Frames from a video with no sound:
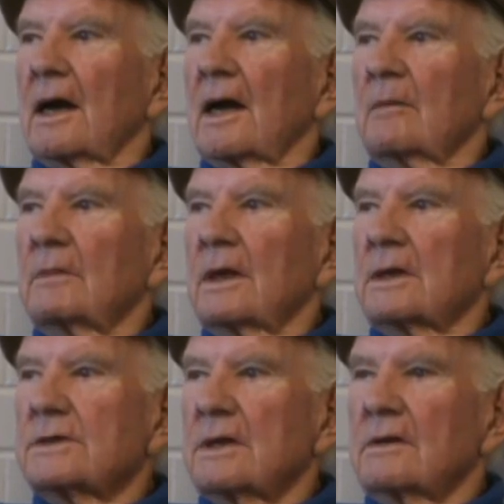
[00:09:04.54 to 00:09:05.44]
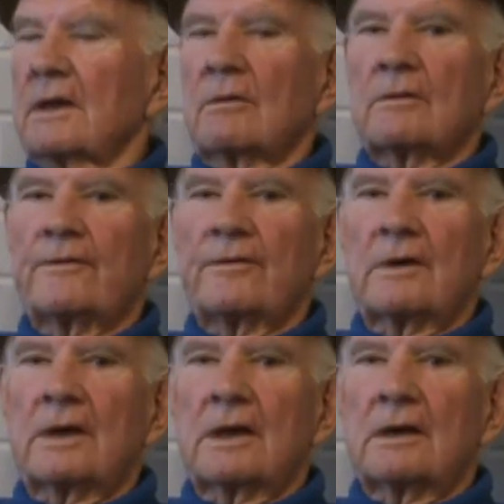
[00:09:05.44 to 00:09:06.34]
I'm guessing they were
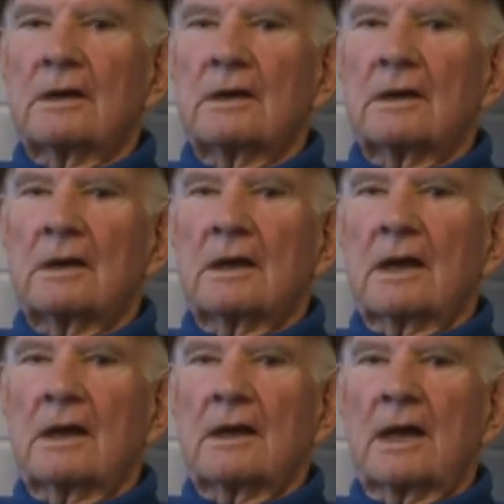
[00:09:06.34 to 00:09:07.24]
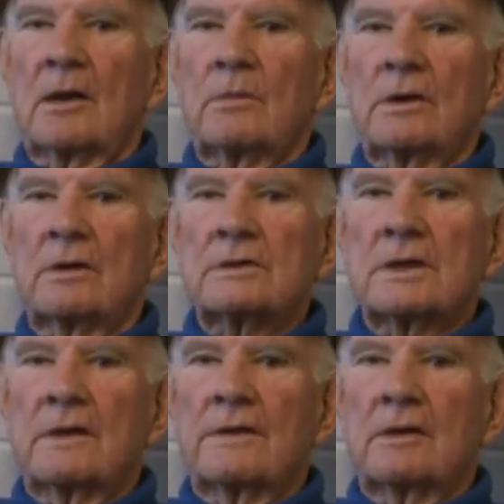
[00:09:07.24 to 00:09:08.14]
free, and hamburgers
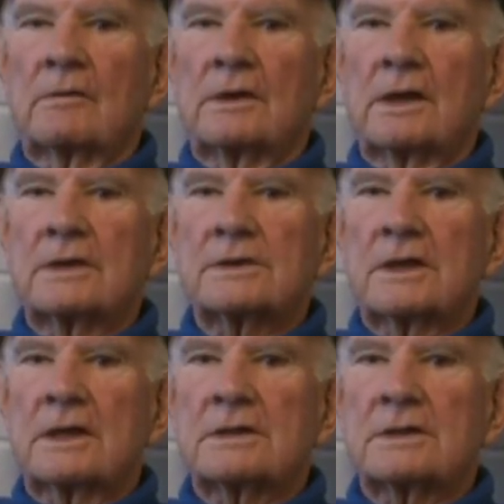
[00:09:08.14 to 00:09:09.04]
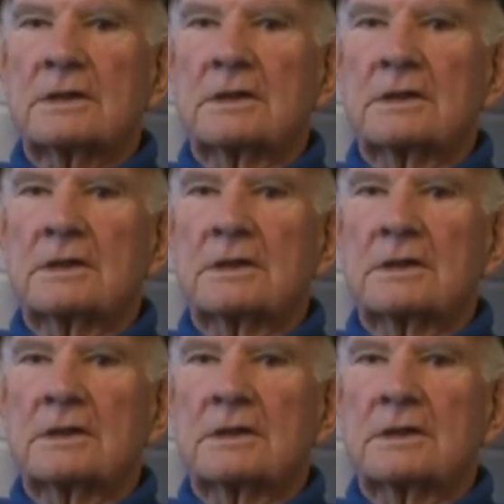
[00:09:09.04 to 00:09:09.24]
I think were 10 cents.